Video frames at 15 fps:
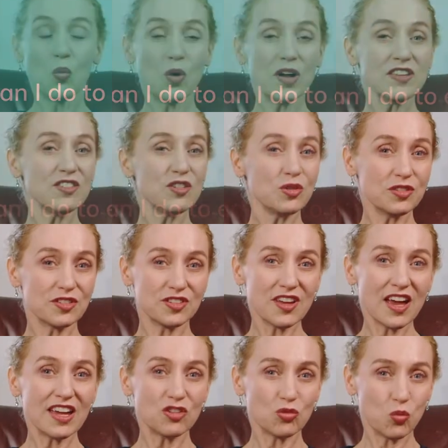Once your
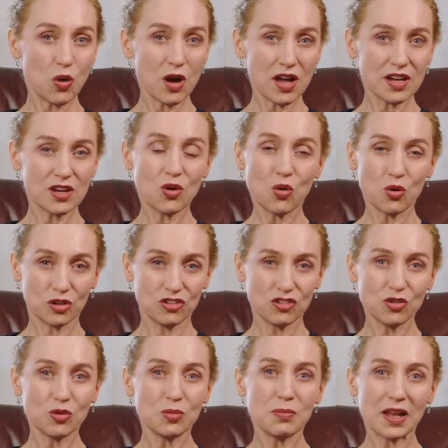stage 1 or
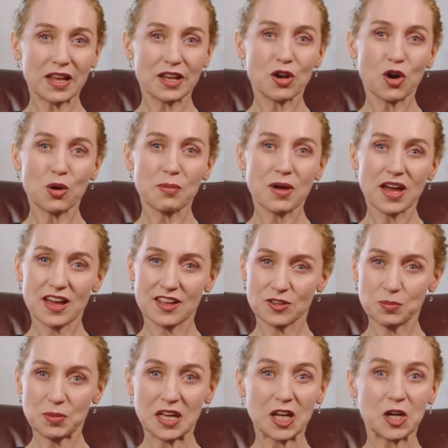2 melanoma has
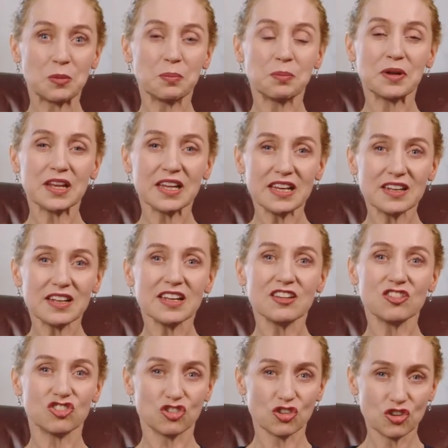been completely
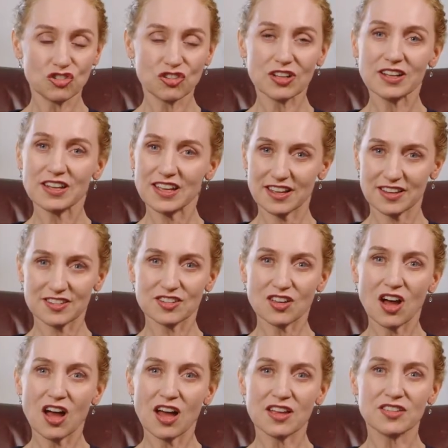surgically
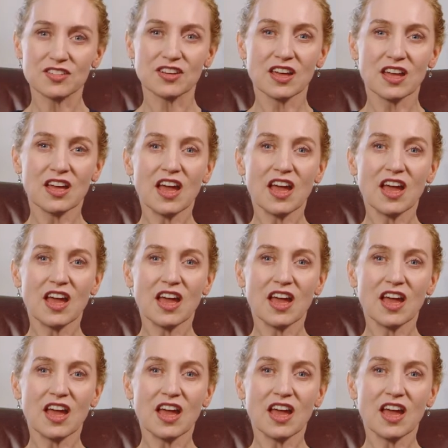excised